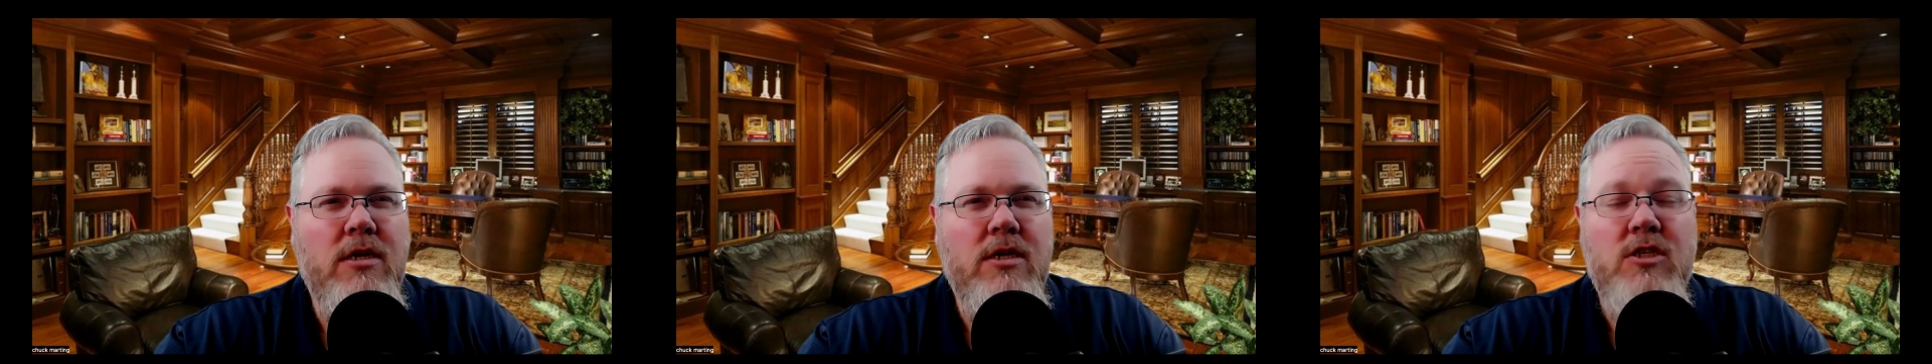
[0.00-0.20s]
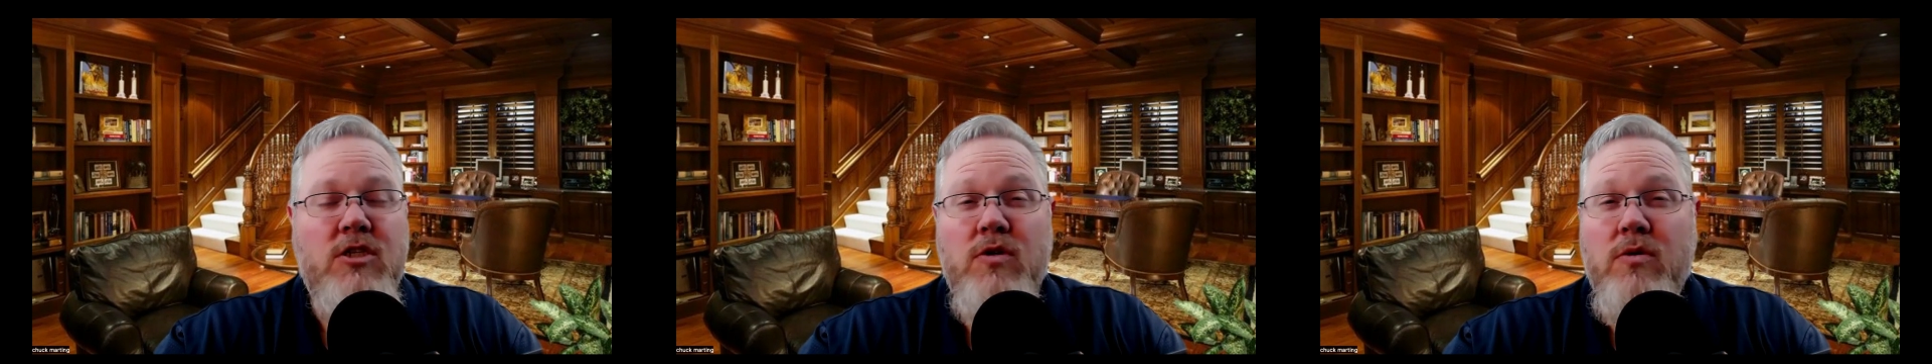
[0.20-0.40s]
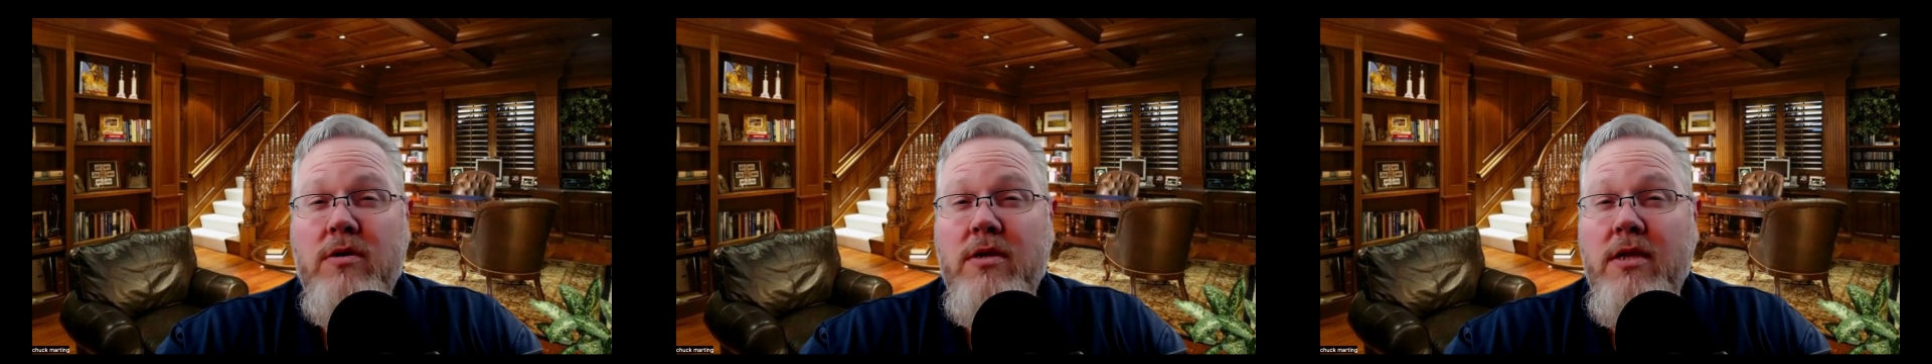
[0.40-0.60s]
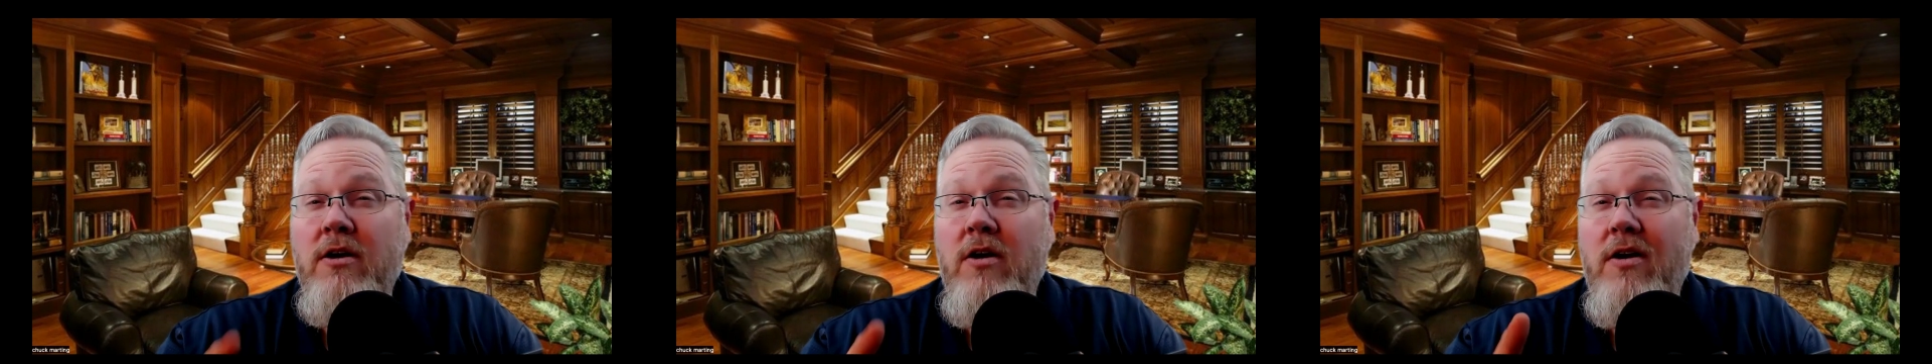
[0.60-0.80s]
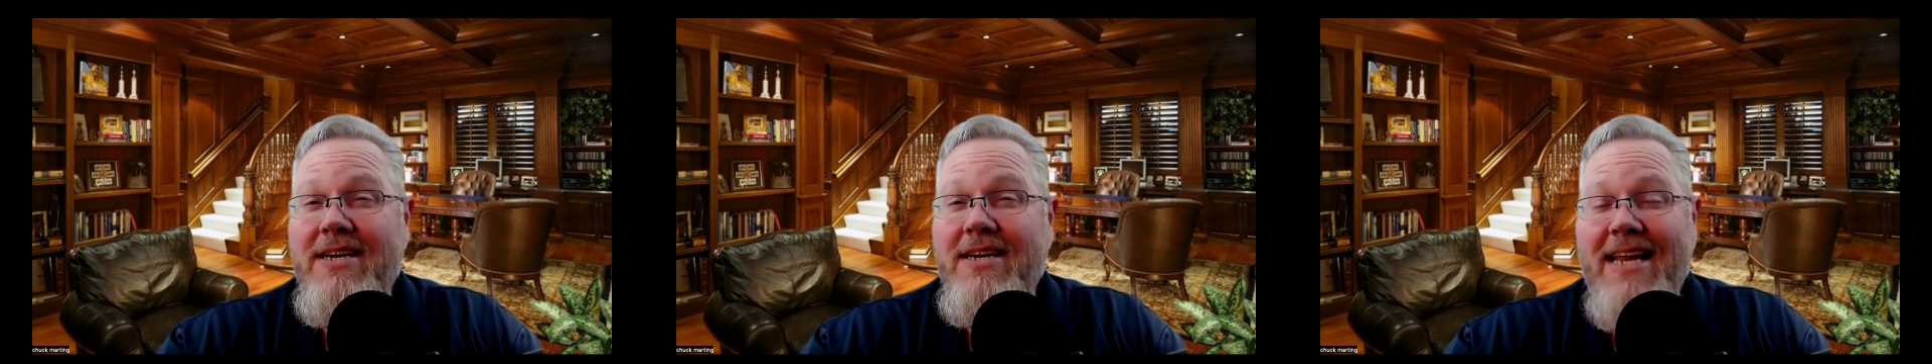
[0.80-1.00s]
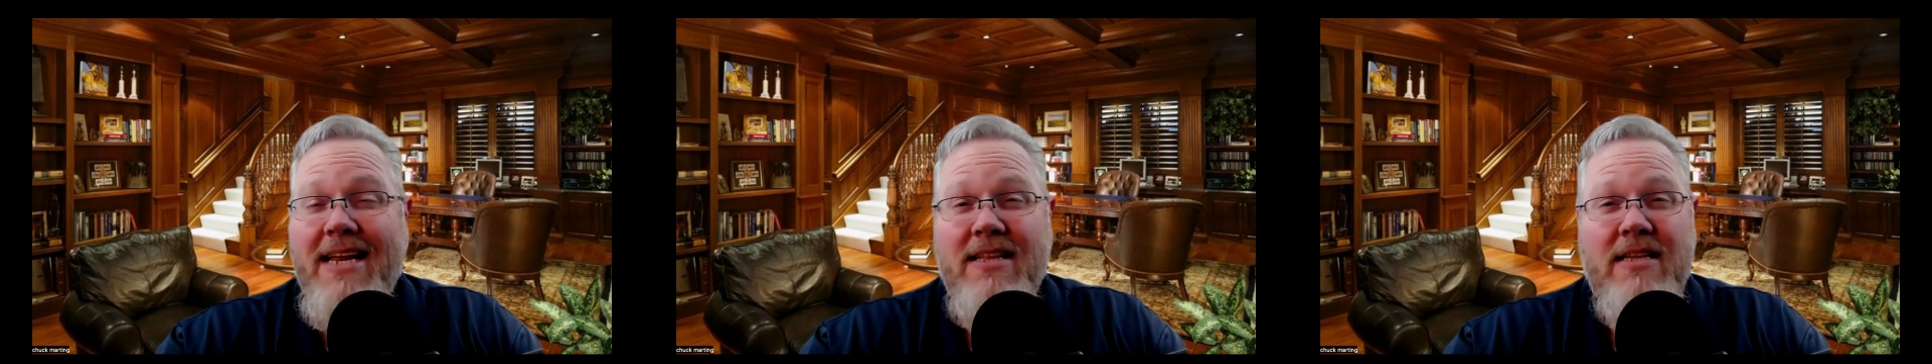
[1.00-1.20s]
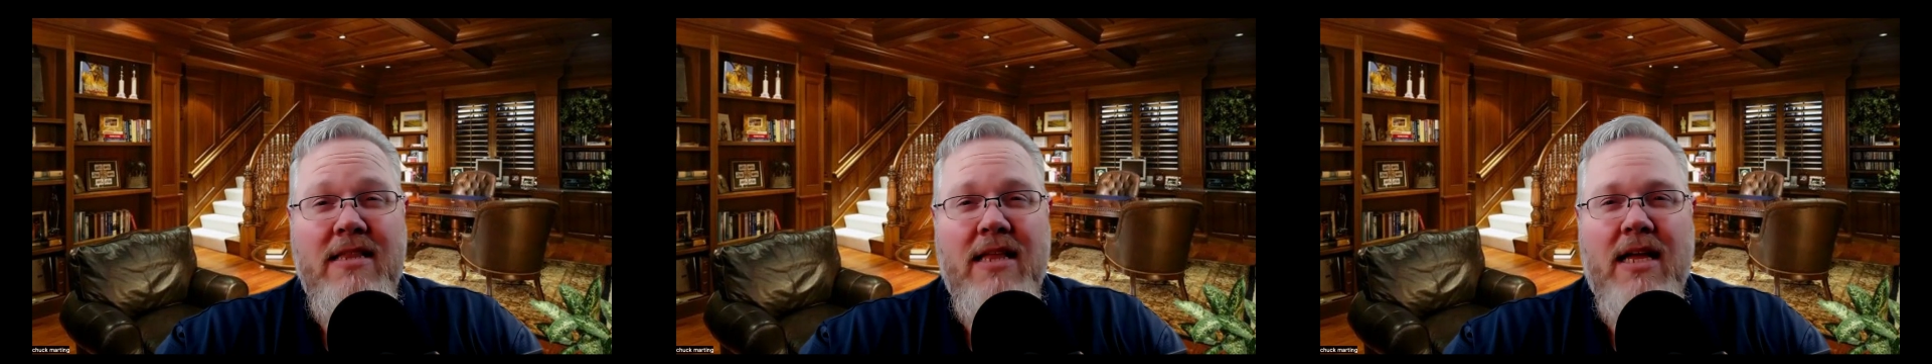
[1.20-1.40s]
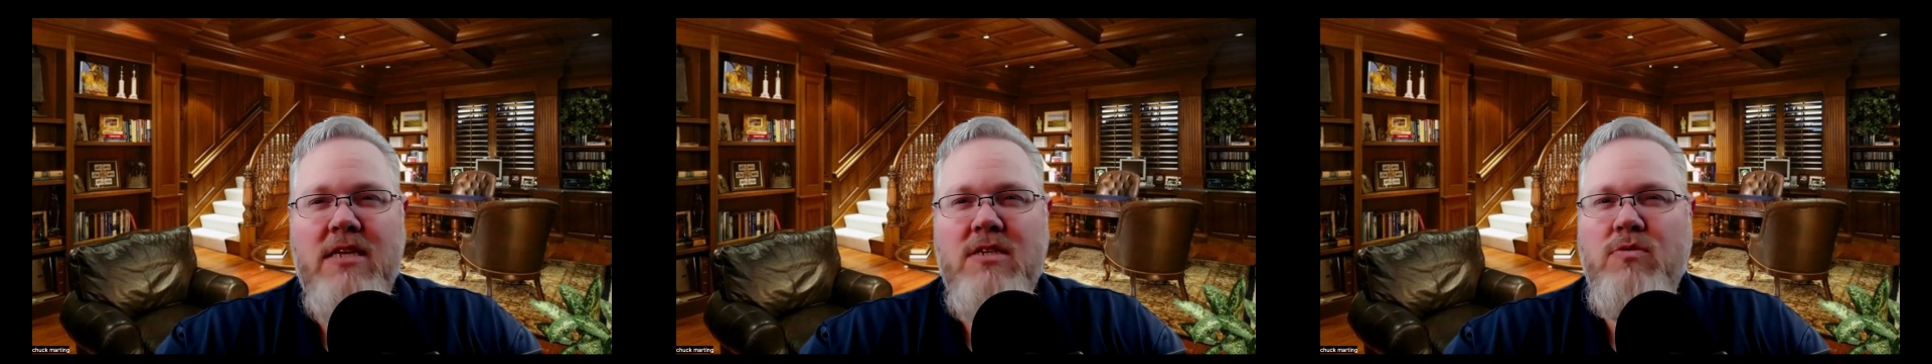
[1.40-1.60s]
So, in our daily
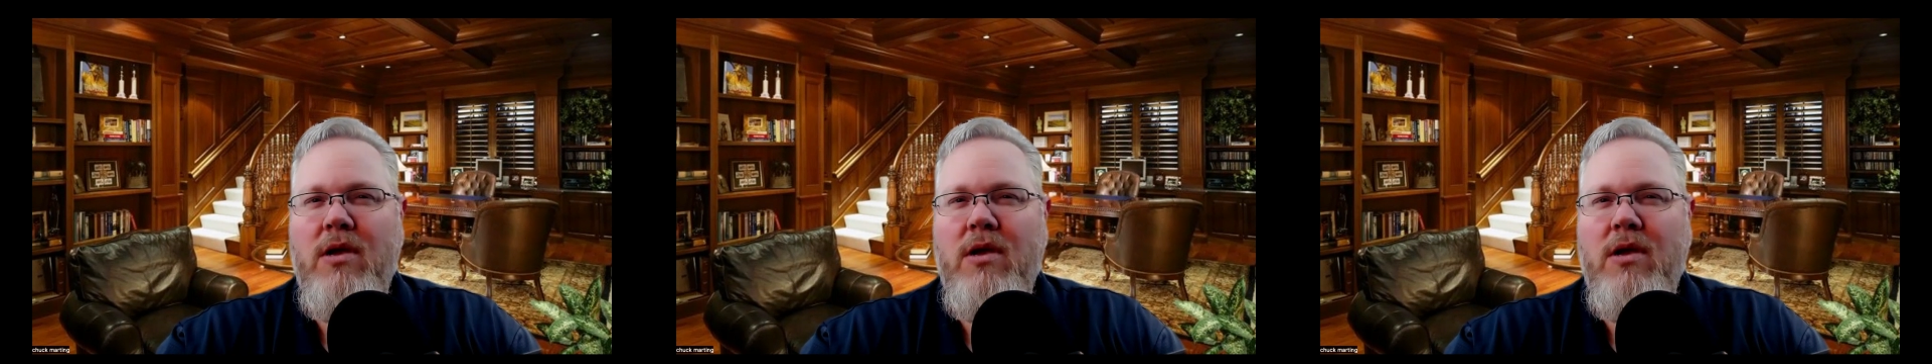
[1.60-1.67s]
lives,